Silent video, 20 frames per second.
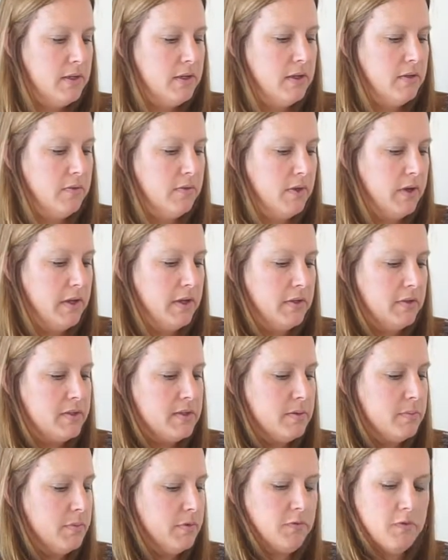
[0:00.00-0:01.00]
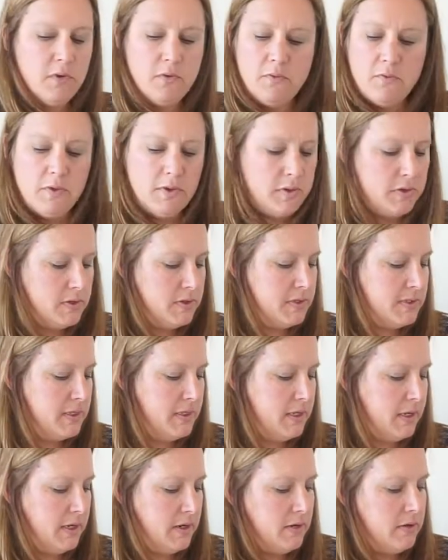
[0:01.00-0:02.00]
You've got some of your fillers
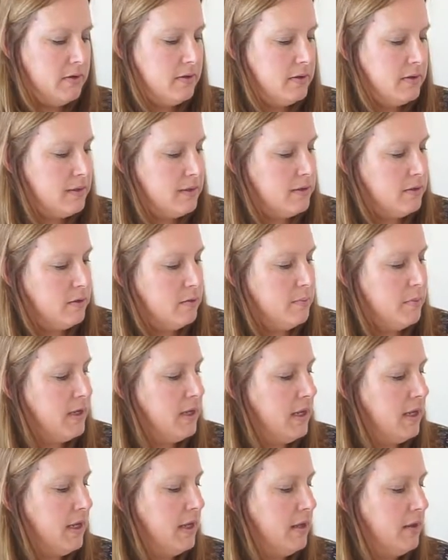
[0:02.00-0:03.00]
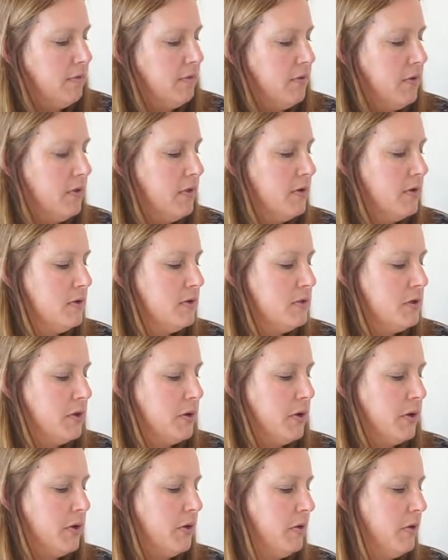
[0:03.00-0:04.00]
in there, a little bit of hanging fillers, your
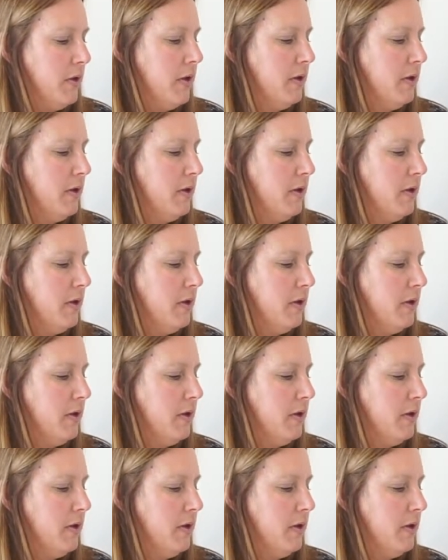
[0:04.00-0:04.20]
greenery.